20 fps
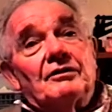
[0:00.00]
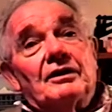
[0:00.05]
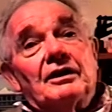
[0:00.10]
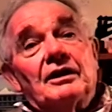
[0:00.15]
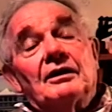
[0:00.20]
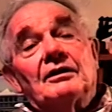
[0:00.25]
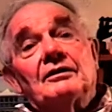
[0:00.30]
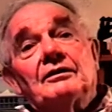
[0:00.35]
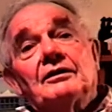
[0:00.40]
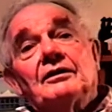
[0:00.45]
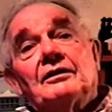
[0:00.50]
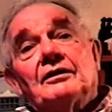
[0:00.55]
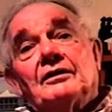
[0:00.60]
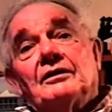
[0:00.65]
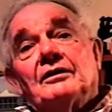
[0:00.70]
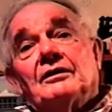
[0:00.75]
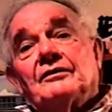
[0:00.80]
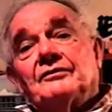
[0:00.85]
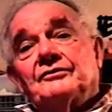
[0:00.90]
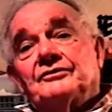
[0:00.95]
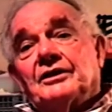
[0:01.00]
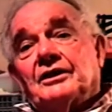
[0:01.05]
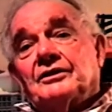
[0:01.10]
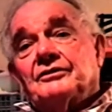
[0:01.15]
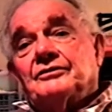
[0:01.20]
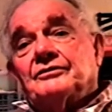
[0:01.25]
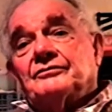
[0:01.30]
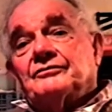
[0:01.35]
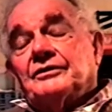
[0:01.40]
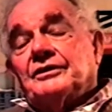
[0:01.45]
now,
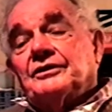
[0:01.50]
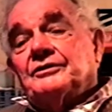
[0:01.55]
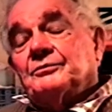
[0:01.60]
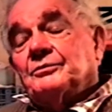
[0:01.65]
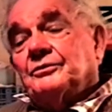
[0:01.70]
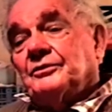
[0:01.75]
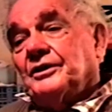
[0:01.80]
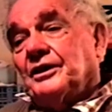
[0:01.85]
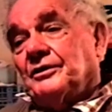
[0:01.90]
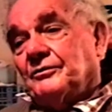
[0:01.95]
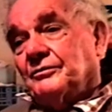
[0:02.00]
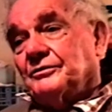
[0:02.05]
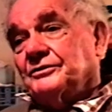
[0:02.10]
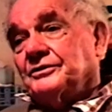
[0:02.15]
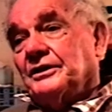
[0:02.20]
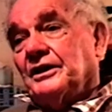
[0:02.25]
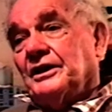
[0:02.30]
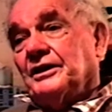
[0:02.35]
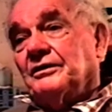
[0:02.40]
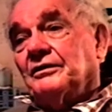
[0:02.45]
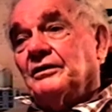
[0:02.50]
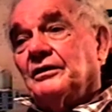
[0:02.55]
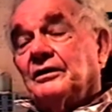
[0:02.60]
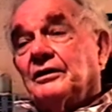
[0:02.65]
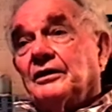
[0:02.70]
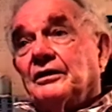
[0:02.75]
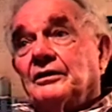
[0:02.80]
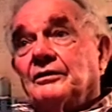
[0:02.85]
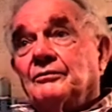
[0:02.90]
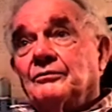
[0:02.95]
Chartered Transport. That was
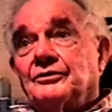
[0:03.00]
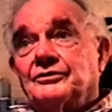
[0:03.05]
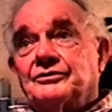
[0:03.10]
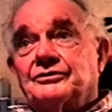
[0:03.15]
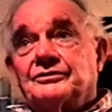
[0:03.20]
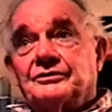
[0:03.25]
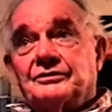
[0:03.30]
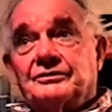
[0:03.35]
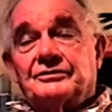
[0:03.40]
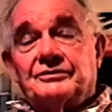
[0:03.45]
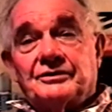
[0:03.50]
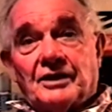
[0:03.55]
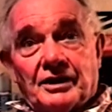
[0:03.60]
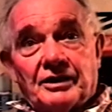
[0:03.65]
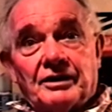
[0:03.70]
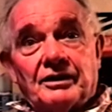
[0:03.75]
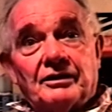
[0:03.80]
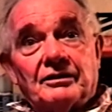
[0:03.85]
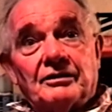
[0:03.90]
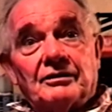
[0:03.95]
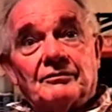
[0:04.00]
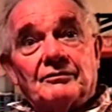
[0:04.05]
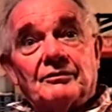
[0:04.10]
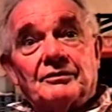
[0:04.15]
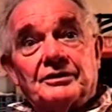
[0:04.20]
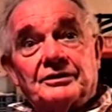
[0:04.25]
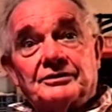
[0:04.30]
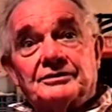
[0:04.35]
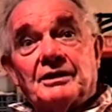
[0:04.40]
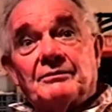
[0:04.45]
studying with
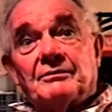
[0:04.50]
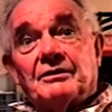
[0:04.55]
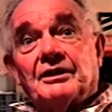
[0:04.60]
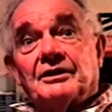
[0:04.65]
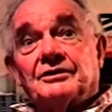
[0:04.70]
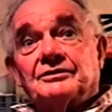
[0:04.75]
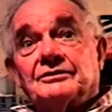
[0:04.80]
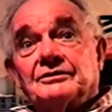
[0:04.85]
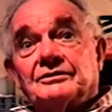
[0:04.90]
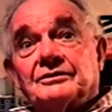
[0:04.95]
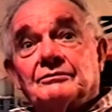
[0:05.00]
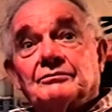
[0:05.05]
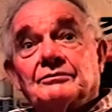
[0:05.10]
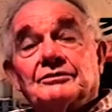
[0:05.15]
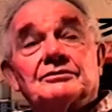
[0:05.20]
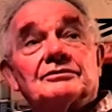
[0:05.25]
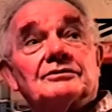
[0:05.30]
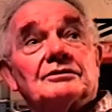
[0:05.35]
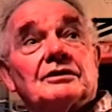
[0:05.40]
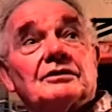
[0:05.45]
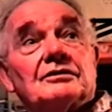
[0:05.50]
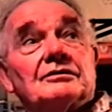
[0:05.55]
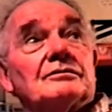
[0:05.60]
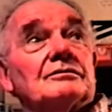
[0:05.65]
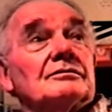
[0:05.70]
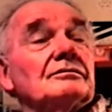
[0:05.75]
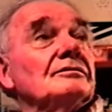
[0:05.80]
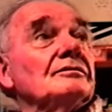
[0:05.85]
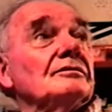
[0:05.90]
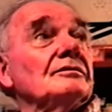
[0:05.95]
examinations. There was
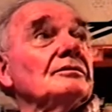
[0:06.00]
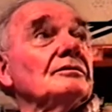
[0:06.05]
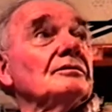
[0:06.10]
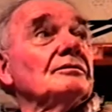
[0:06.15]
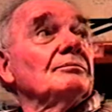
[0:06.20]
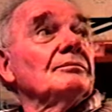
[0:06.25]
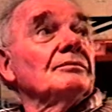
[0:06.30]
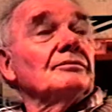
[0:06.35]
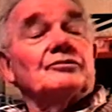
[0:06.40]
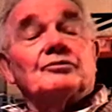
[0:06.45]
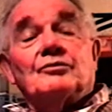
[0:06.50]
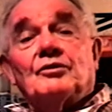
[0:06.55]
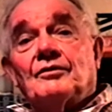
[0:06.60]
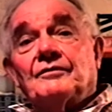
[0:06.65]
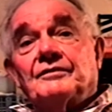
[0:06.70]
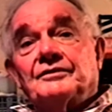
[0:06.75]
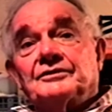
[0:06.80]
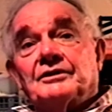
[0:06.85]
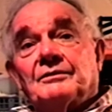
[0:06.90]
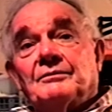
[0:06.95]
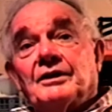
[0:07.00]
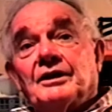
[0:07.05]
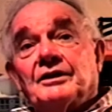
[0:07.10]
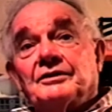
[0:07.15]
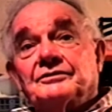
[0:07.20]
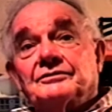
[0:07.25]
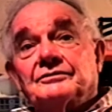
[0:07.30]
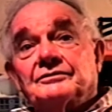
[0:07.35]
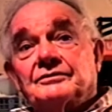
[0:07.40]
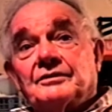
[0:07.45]
12
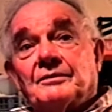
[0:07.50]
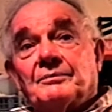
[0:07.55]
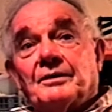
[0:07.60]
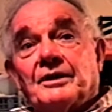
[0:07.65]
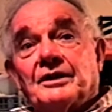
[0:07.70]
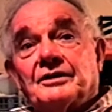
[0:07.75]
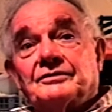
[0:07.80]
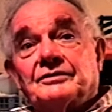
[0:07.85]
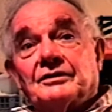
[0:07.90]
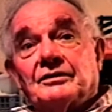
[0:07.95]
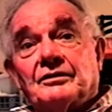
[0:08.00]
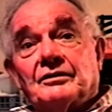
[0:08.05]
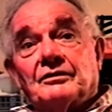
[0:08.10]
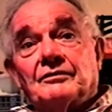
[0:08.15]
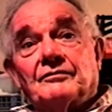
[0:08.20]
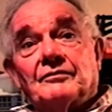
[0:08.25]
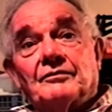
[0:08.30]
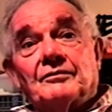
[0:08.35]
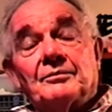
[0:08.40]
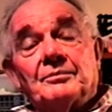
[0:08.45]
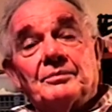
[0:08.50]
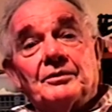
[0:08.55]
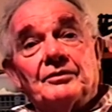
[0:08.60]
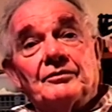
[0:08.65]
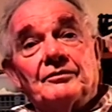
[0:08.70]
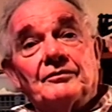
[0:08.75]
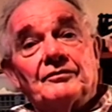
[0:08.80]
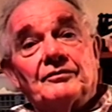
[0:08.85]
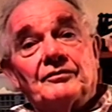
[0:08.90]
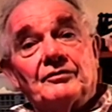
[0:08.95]
examinations to pass that over a
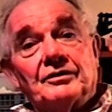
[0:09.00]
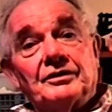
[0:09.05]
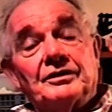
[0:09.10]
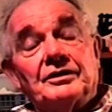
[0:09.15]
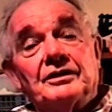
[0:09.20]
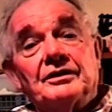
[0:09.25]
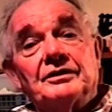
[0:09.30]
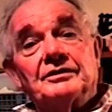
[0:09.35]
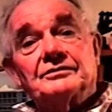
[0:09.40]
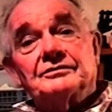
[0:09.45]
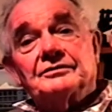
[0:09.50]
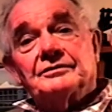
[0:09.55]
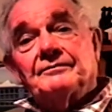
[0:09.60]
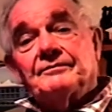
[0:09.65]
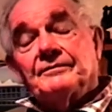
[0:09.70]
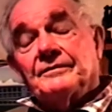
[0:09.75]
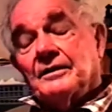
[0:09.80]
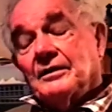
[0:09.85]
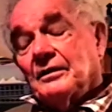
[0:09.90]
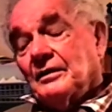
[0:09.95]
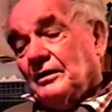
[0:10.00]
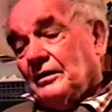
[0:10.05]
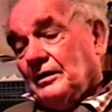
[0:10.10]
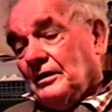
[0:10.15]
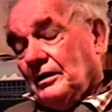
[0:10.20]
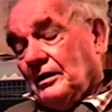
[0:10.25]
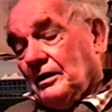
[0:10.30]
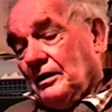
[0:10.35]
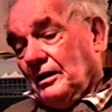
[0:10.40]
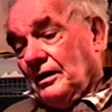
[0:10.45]
period of 3 years.
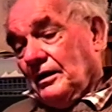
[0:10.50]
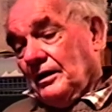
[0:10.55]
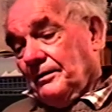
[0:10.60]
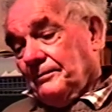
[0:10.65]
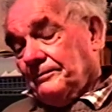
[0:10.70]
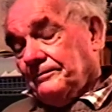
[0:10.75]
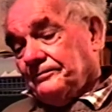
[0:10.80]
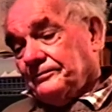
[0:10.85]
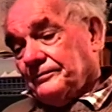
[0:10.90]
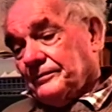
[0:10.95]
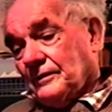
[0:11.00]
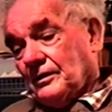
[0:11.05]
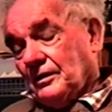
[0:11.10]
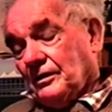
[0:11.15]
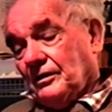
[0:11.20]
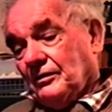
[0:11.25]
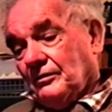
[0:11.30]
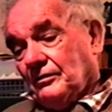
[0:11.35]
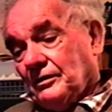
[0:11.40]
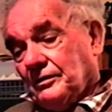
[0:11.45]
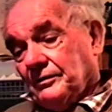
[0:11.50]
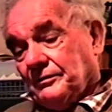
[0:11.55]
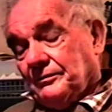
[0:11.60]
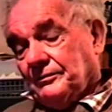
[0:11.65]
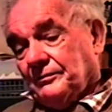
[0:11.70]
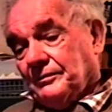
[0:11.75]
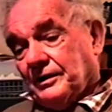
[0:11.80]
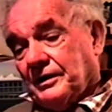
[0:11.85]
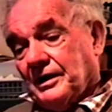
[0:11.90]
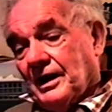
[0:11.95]
And I
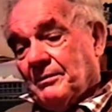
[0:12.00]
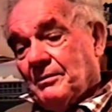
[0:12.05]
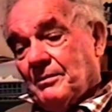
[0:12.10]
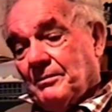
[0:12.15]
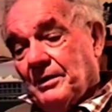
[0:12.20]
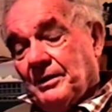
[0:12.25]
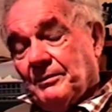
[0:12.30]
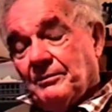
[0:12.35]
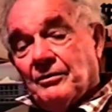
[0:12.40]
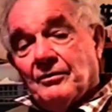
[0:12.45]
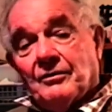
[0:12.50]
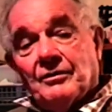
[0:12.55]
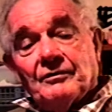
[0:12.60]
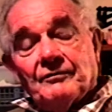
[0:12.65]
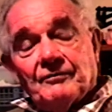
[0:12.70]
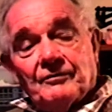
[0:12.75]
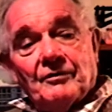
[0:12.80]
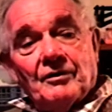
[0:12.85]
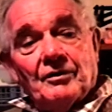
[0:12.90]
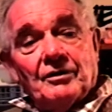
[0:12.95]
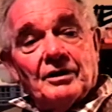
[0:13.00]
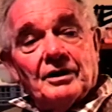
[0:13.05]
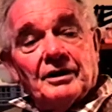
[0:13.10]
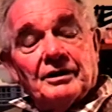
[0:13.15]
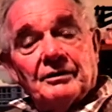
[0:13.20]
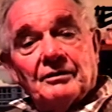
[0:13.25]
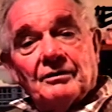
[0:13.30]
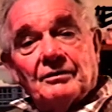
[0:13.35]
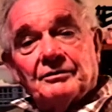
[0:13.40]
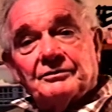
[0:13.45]
became a member, and
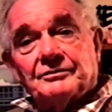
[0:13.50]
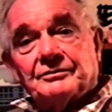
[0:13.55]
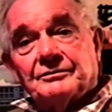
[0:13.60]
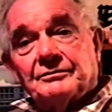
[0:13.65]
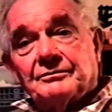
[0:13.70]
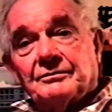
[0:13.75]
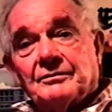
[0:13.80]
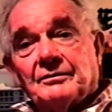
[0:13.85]
finally I was